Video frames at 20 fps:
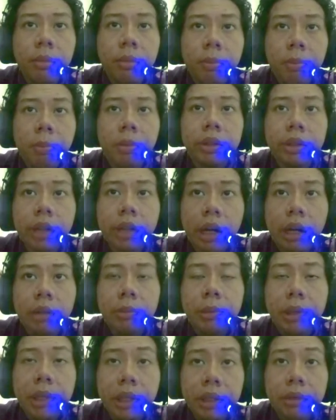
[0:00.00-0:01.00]

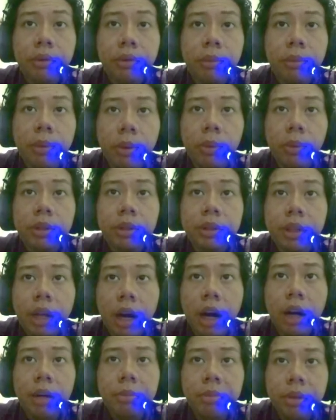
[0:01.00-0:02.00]
percarbonate from the word
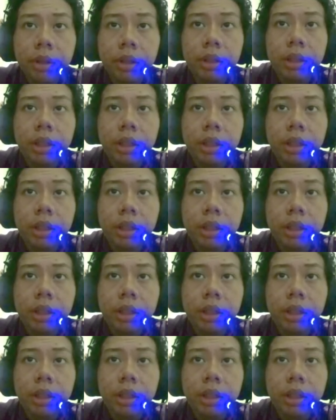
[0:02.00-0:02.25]
carbonate.